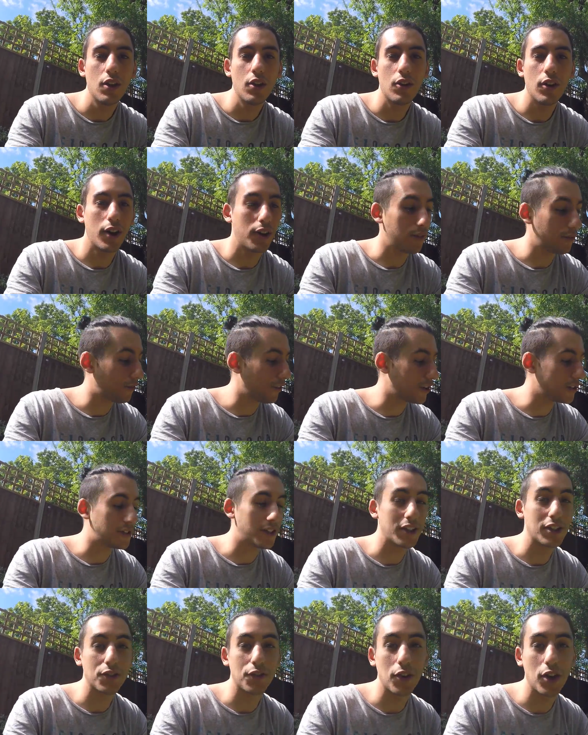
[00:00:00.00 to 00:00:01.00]
Right, first
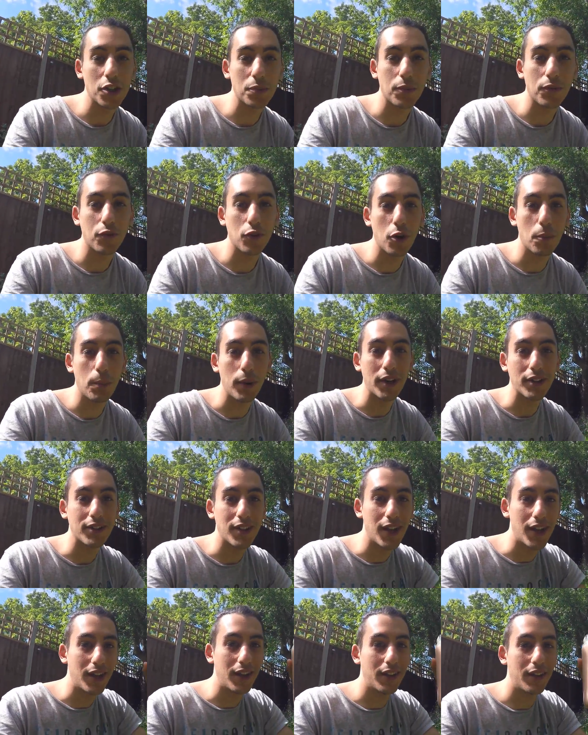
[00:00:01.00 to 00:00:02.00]
things first, before a big
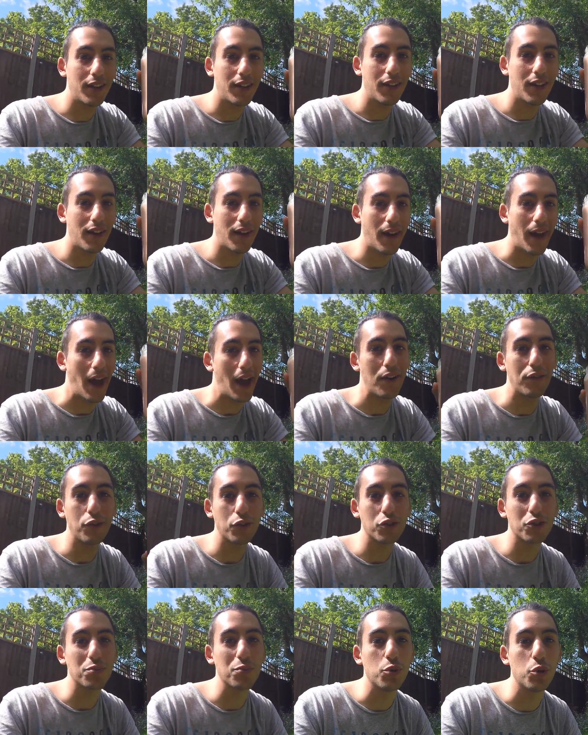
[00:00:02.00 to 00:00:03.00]
day, have
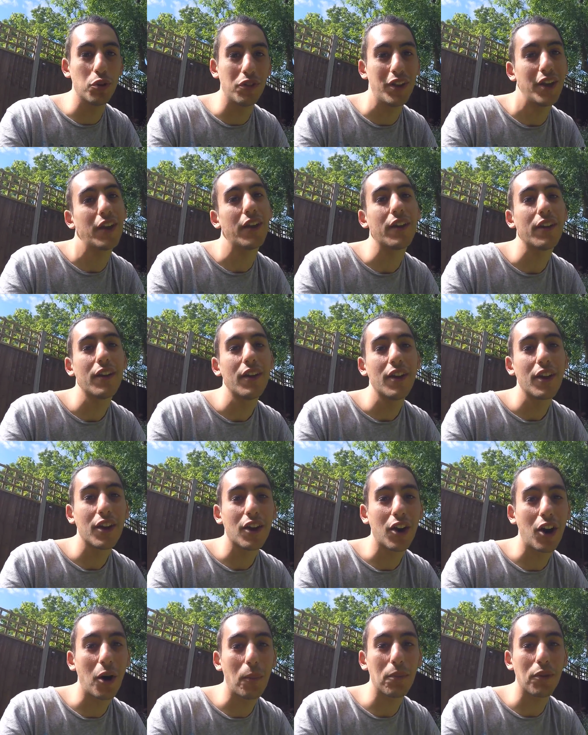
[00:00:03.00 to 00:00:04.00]
your smoothie.
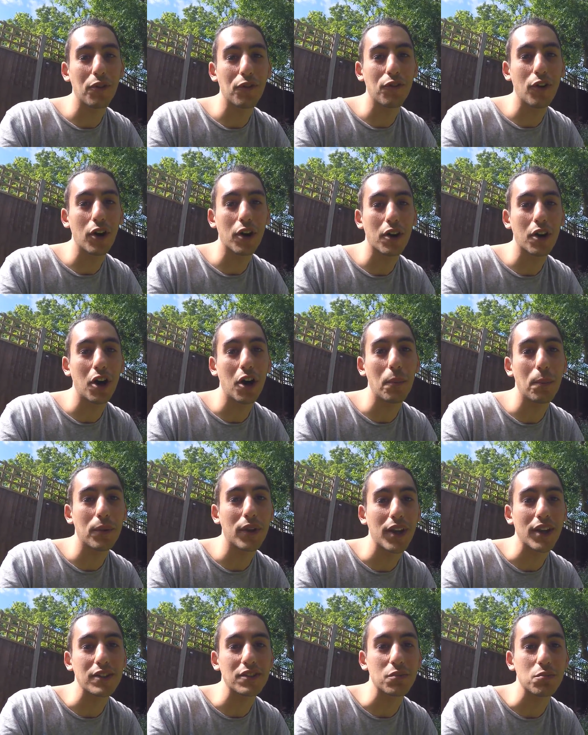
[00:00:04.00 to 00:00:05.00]
Carb the fuck up,
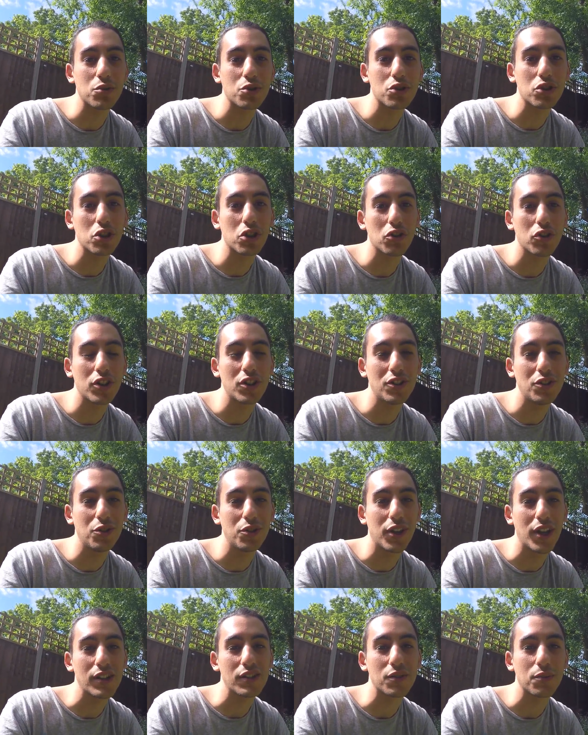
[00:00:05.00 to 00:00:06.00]
get some sugar in you,
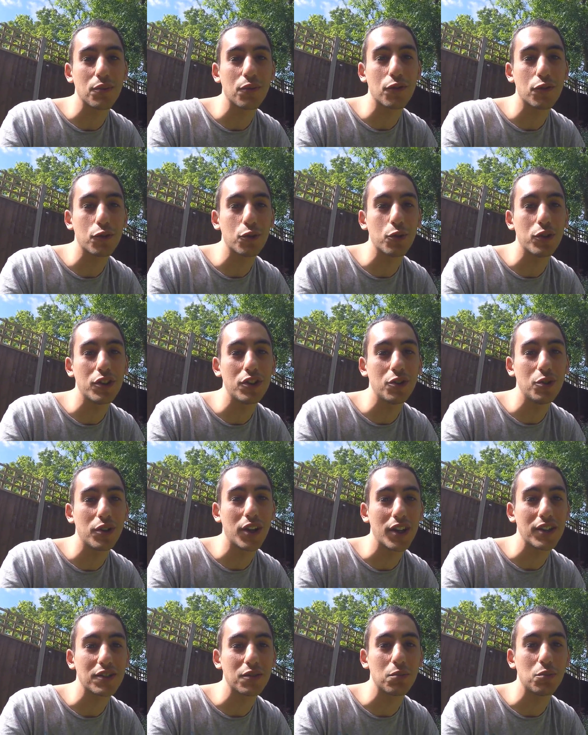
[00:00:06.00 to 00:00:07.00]
get some fruit in you,
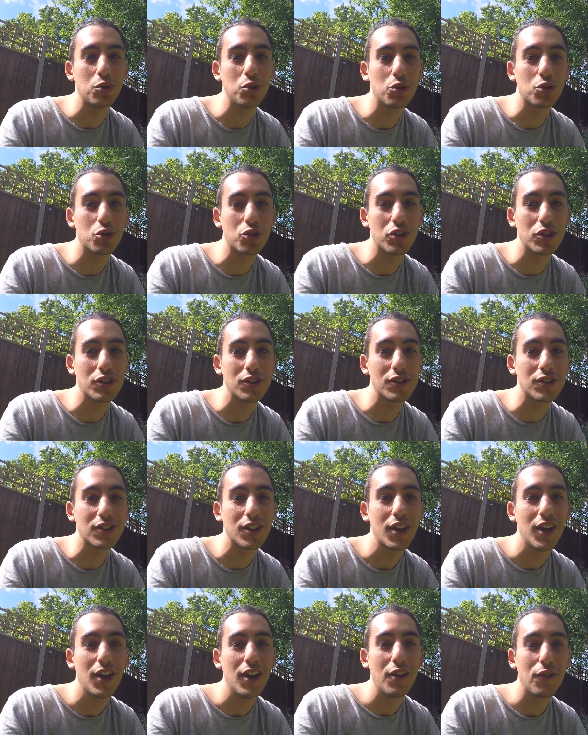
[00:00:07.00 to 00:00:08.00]
get some nutrients,
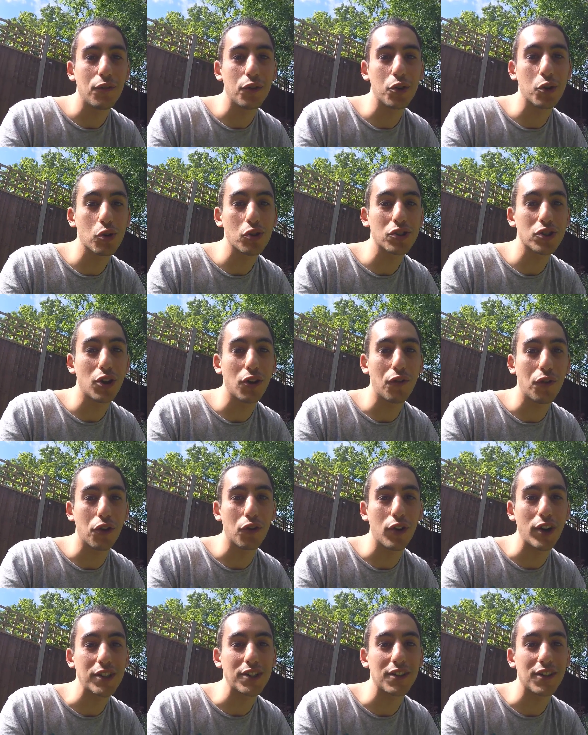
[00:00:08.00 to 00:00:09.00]
fuel yourself for the
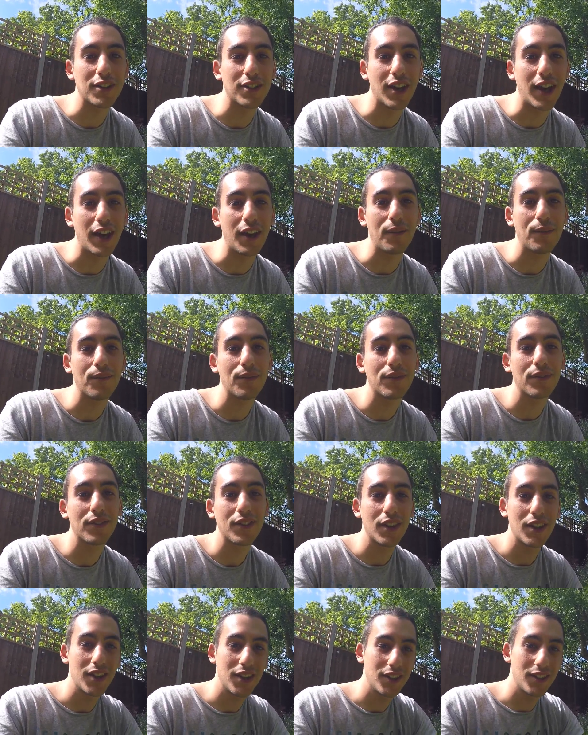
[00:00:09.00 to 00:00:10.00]
rest of the day.
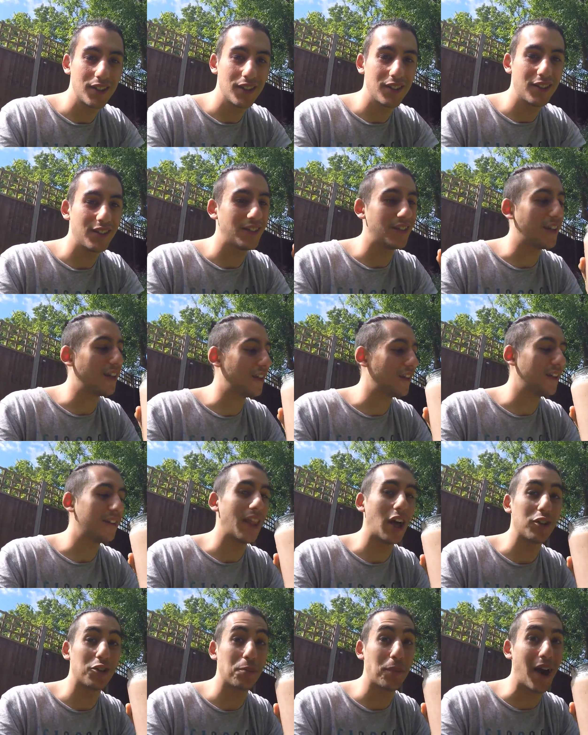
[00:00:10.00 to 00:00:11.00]

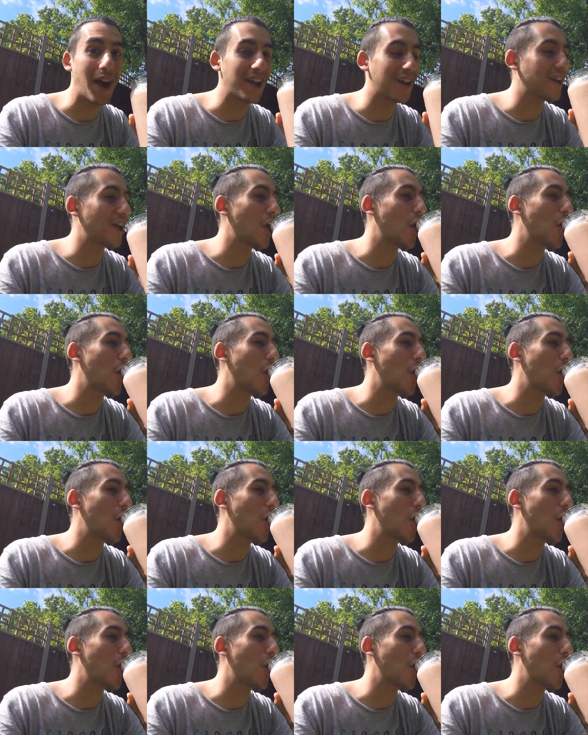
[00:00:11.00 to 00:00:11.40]
Now to pack.